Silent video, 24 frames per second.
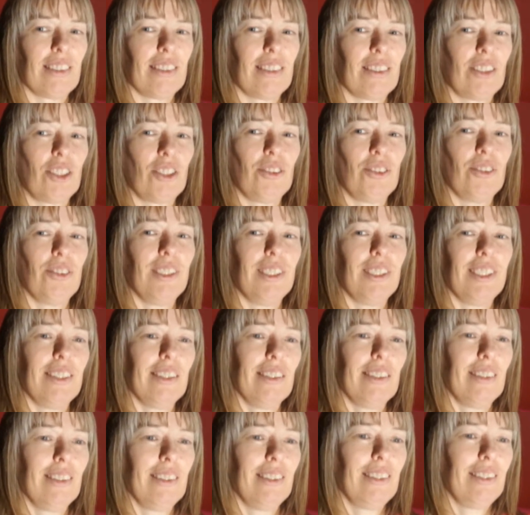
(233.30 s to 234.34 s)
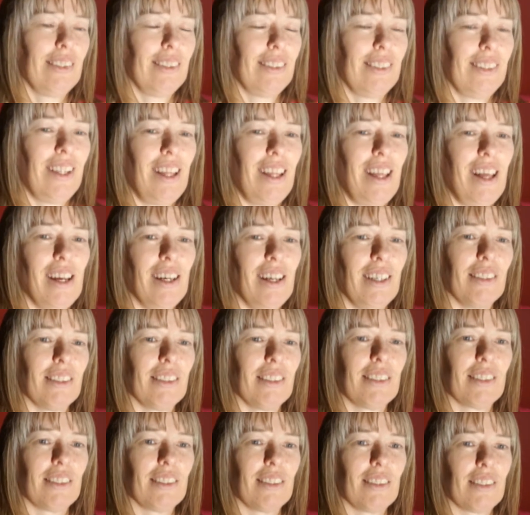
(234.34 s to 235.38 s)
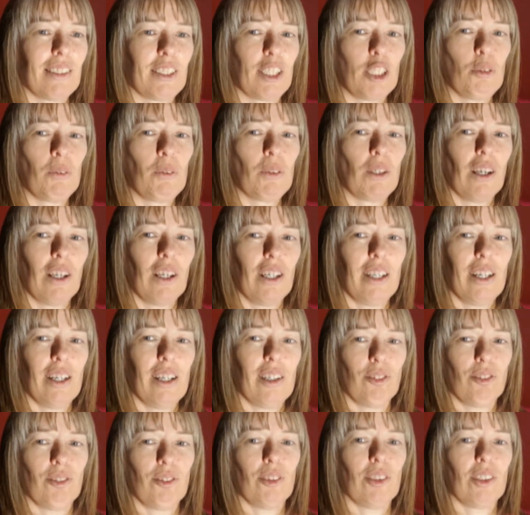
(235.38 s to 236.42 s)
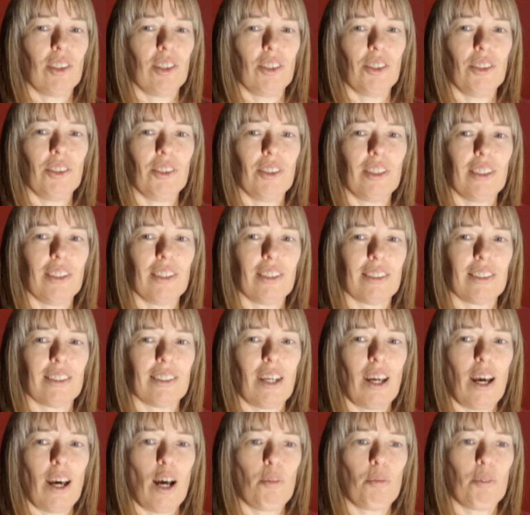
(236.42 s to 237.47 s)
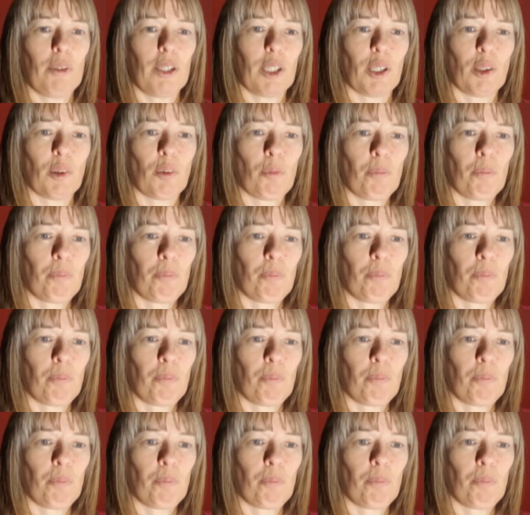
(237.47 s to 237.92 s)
tune in and keep an eye out for the new things that are happening.